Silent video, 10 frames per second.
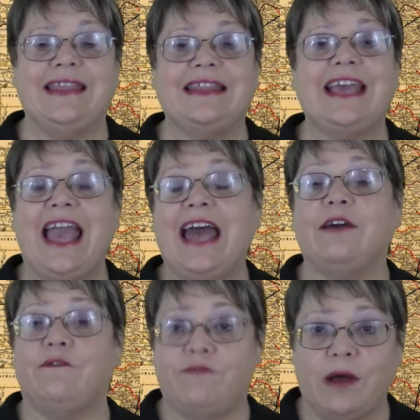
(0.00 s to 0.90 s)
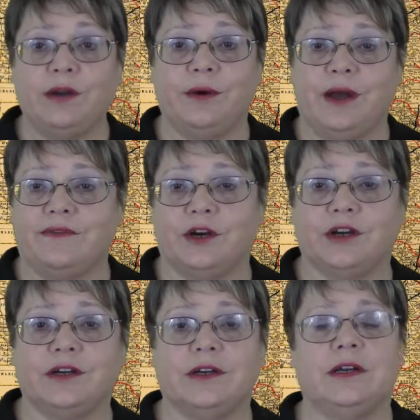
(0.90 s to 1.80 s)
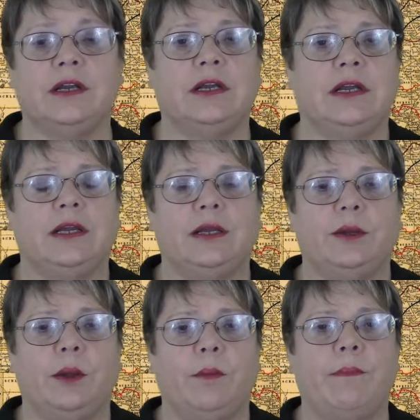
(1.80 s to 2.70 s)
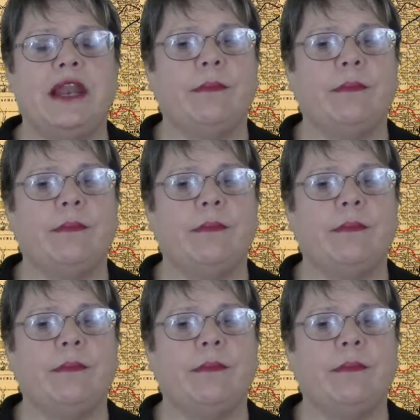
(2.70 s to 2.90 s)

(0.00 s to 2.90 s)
that they had a photo of her. But